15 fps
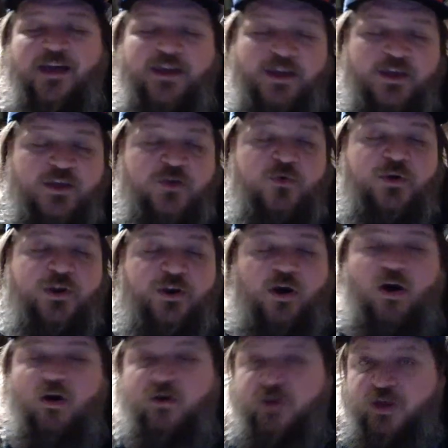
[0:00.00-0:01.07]
you could
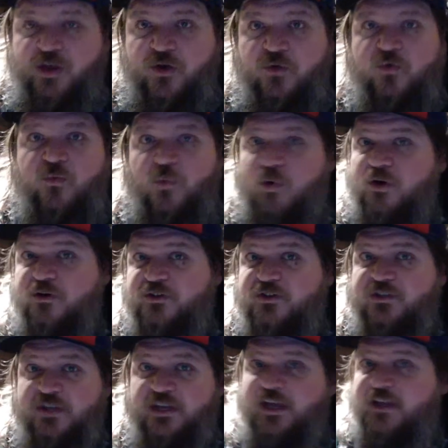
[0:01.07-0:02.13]
argue
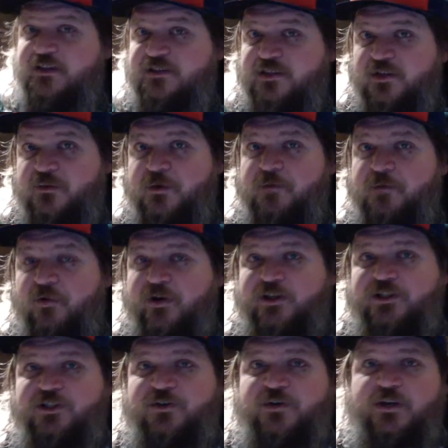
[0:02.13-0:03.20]
worst against 3-point
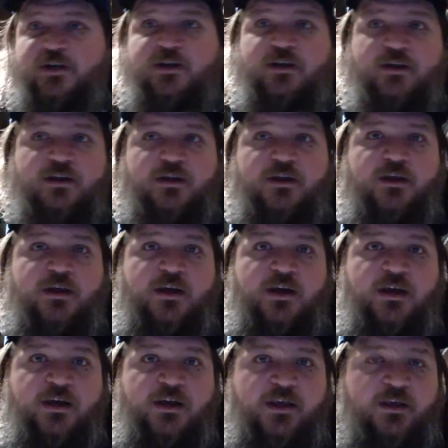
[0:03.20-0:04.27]
shooting.
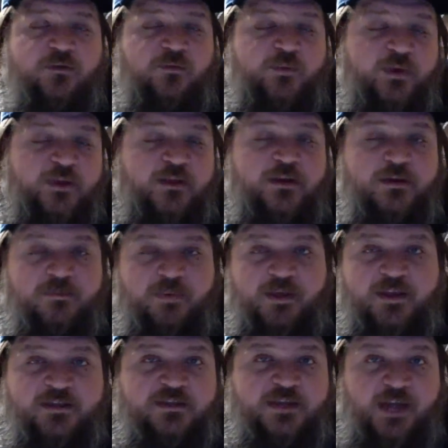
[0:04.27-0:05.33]
It really
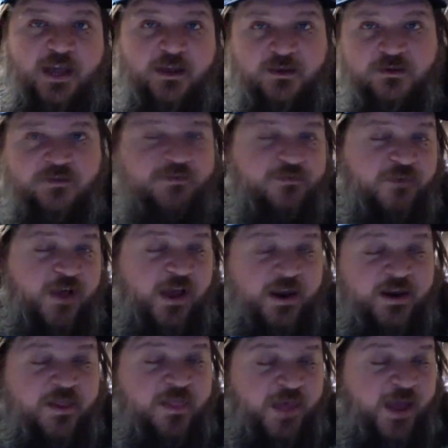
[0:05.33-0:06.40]
depends on how you
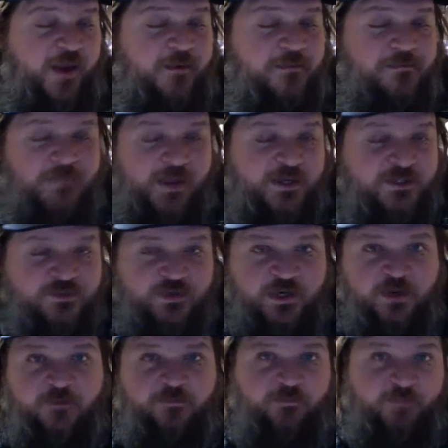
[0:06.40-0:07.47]
define that metric,
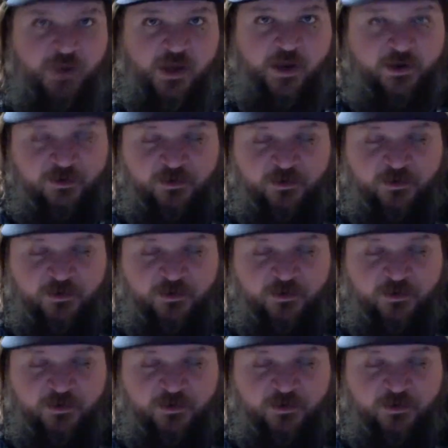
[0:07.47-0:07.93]
but